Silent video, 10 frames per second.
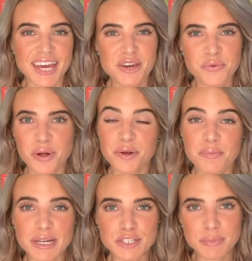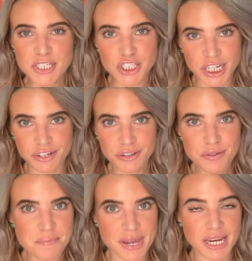Hey, welcome back to my
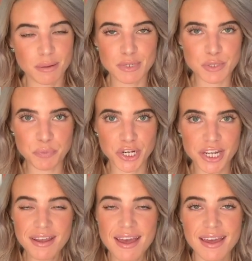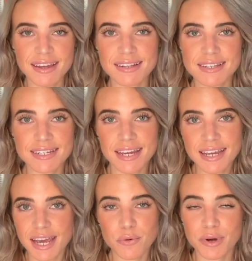channel. My name is Brittany, and
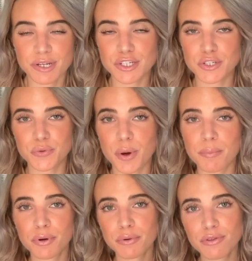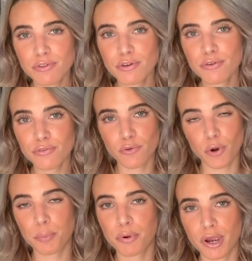today I wanted to do a book review
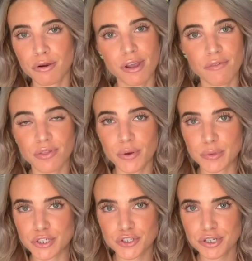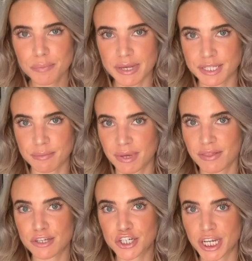for Priory of the Orange Tree by
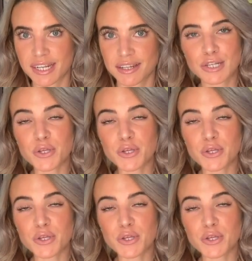Samantha Shannon.